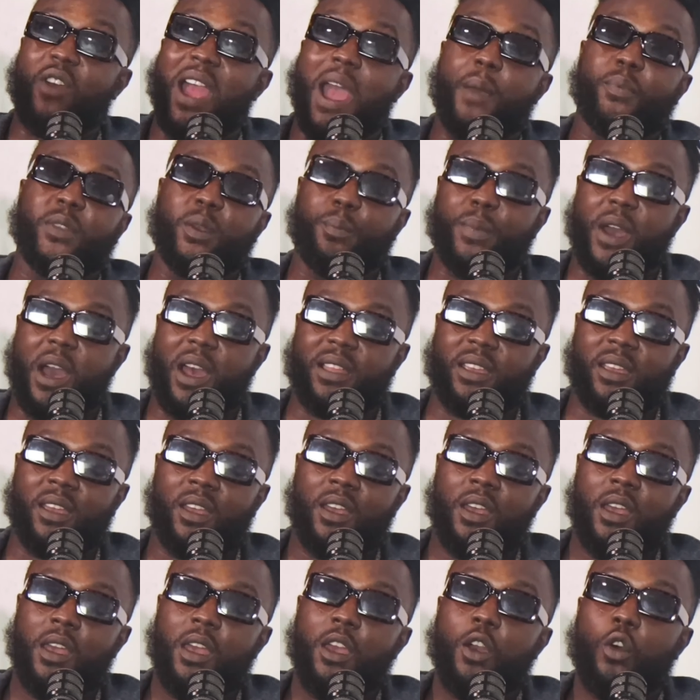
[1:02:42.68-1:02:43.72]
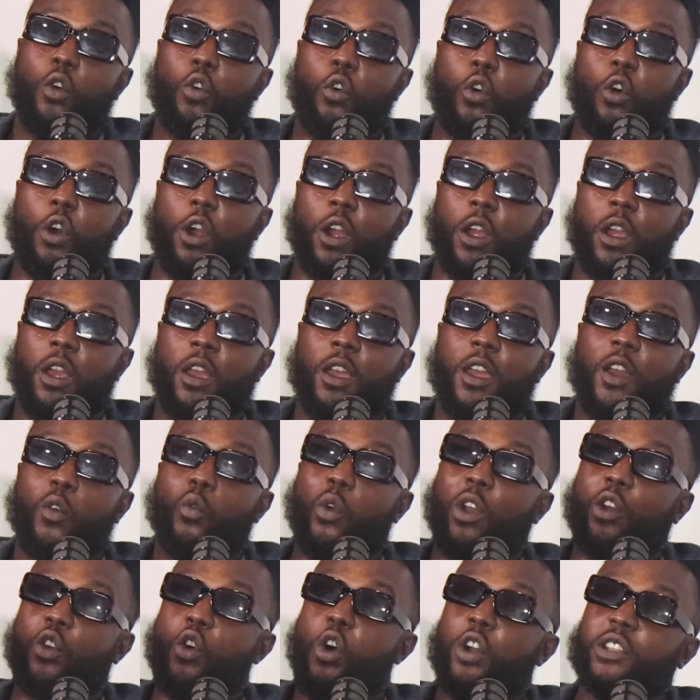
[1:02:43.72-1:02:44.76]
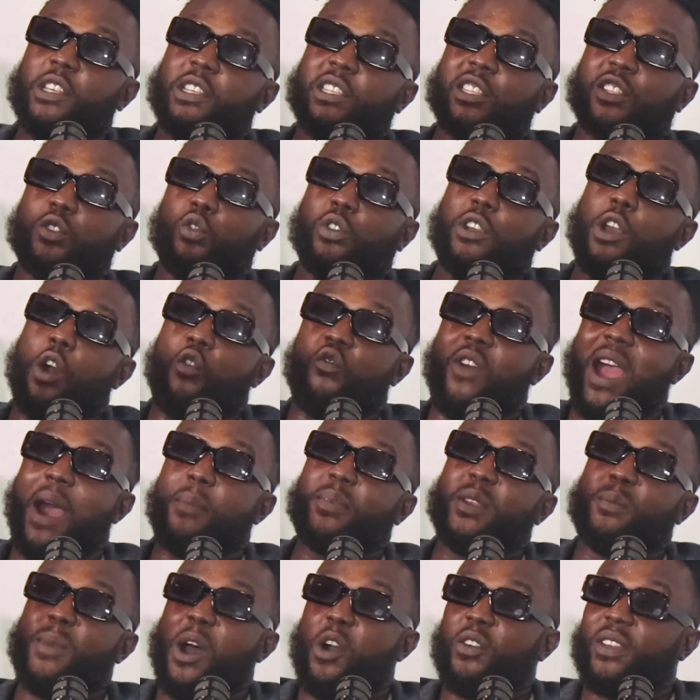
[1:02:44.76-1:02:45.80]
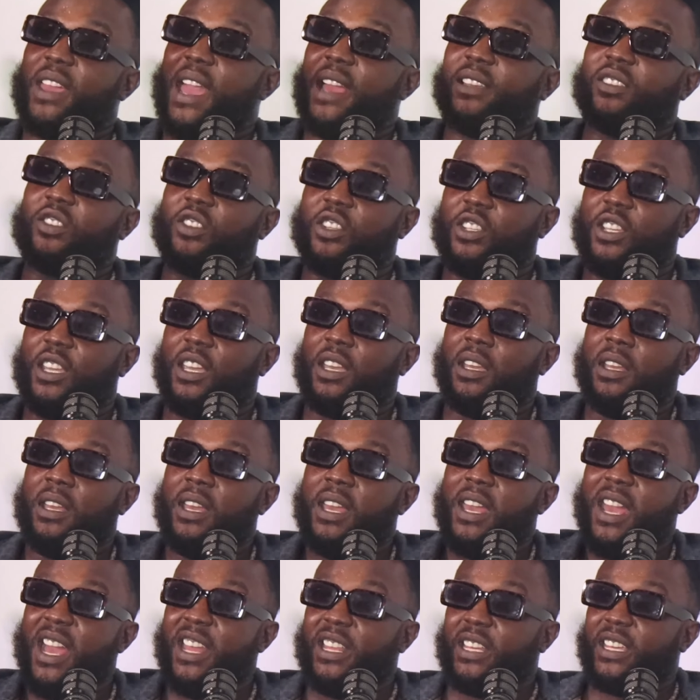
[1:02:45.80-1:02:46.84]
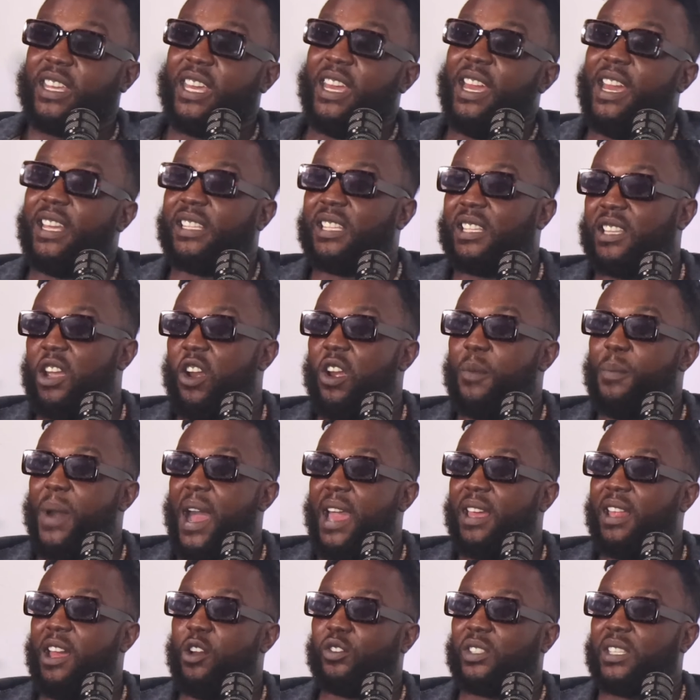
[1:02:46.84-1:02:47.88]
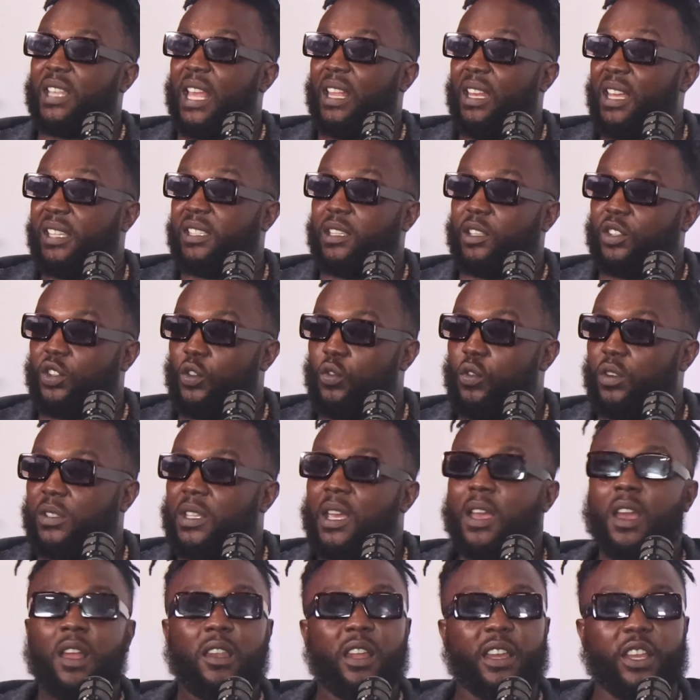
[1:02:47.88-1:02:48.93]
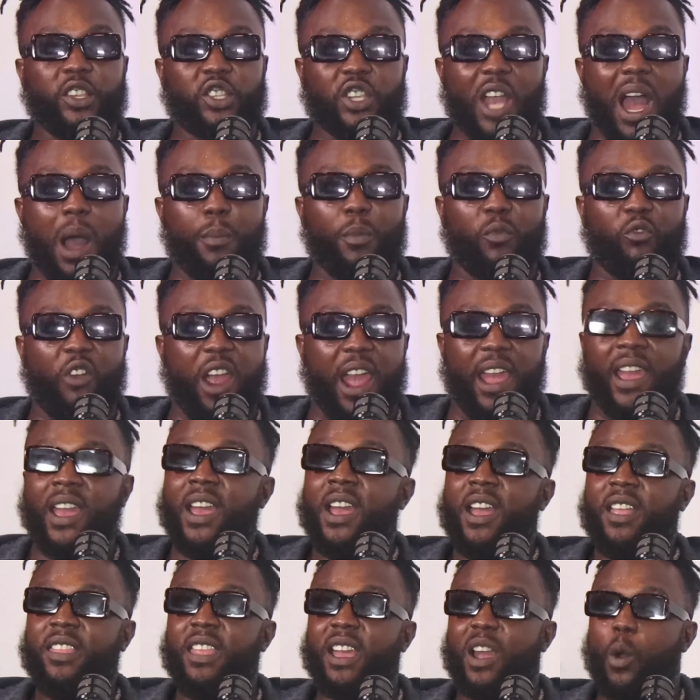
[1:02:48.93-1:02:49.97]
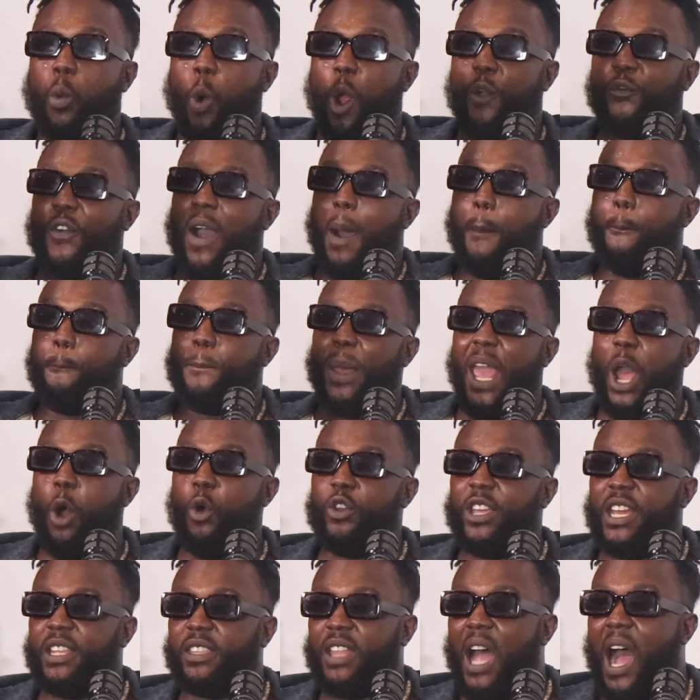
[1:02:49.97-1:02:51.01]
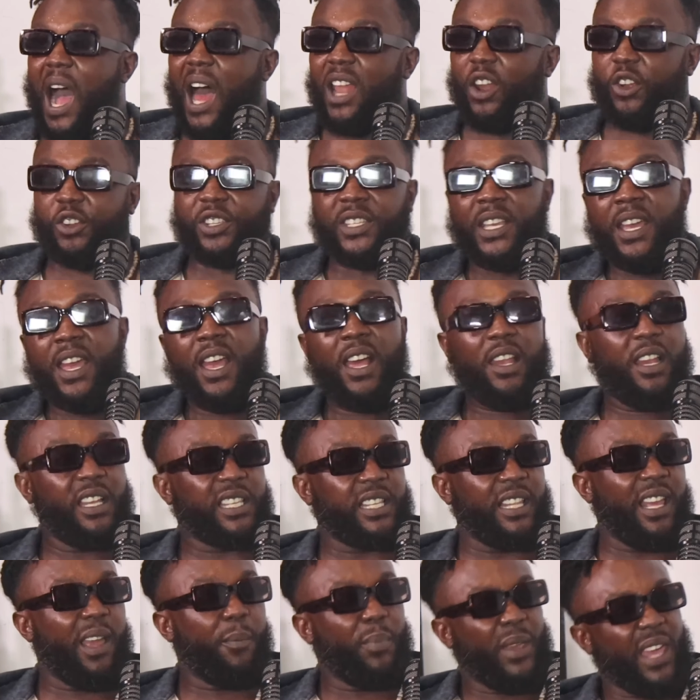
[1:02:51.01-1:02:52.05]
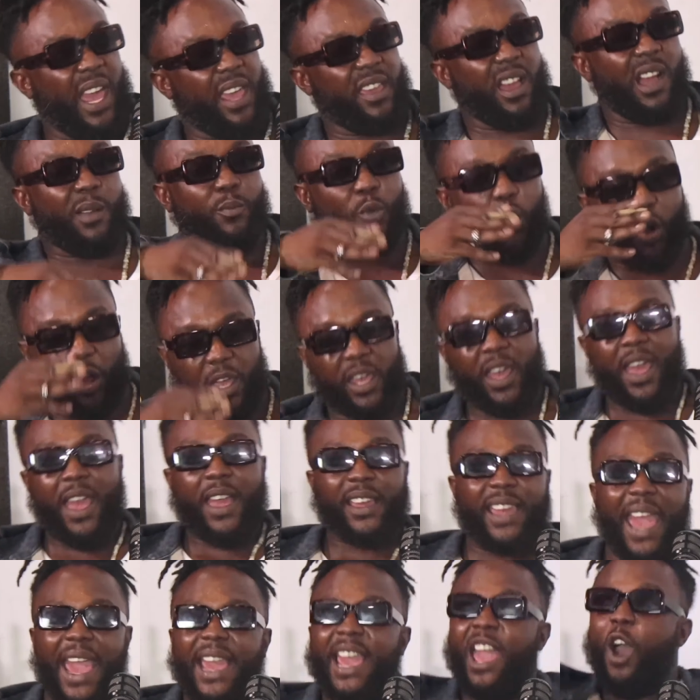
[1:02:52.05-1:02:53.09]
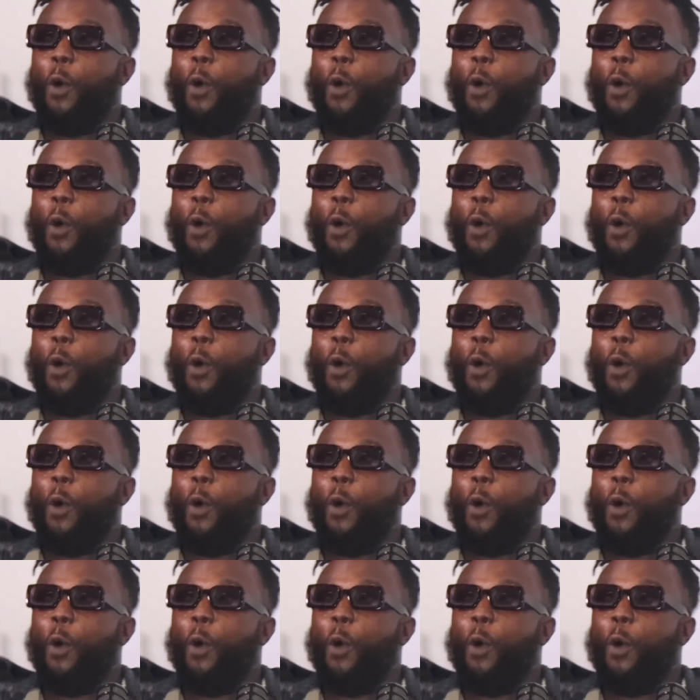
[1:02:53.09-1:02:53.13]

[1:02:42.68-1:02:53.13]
rapping about it, or we're going in the studio rapping about gangster shit, and the kids is everybody else they listen to us. Look at Ja Morant. Nigga worth a billion dollars. Listen, NBA YoungBoy can't